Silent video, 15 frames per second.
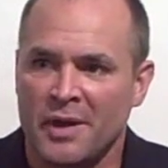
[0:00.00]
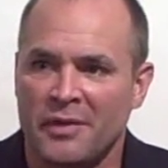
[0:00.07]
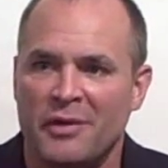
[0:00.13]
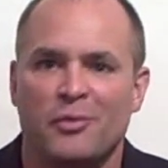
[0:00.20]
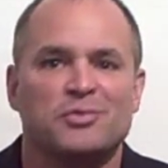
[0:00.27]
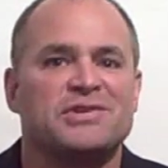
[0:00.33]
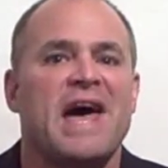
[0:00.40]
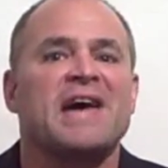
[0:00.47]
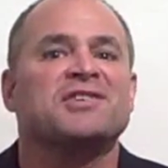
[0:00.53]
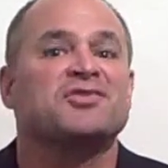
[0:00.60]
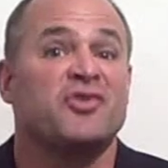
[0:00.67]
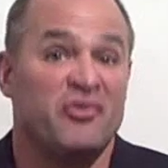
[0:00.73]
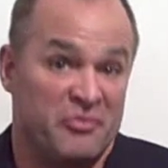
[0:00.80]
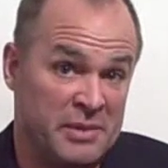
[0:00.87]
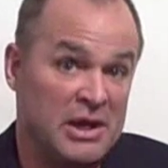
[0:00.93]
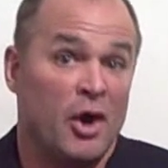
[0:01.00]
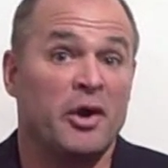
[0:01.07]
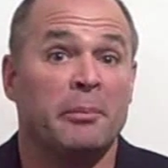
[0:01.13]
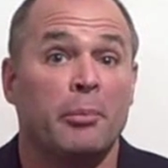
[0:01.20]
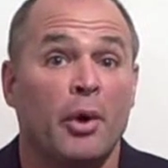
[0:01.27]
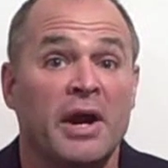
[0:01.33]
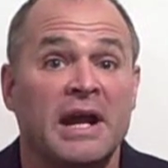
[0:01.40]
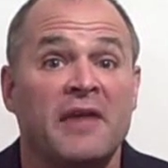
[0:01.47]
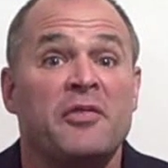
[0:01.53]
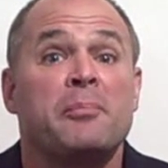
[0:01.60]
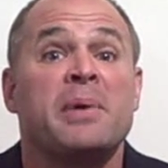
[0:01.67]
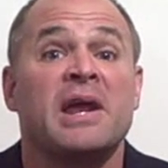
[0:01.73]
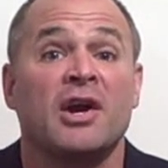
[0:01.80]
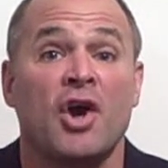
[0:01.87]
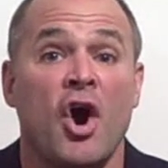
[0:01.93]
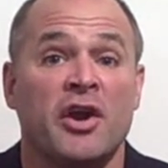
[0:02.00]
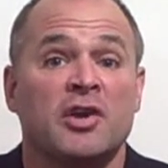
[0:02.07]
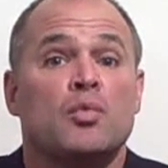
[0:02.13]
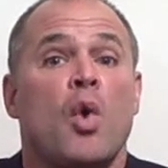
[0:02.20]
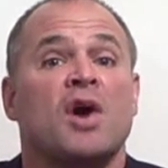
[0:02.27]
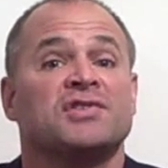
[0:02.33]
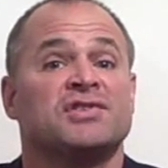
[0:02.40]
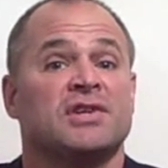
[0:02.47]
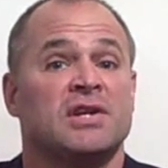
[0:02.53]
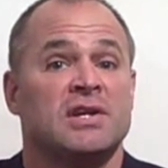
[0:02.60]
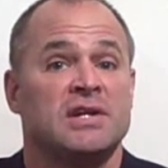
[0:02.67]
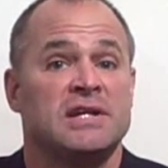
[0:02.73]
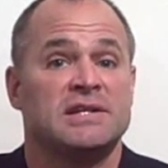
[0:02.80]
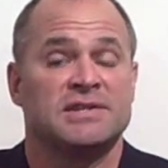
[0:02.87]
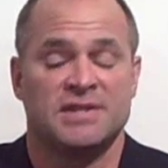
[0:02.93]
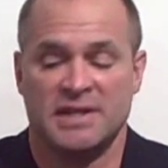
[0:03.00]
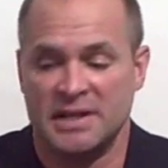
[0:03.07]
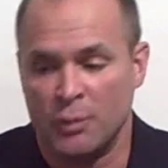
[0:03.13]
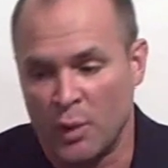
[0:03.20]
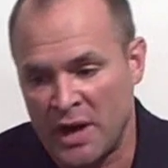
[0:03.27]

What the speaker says: that was asked of me on a break at the Pentagon in Washington, D.C.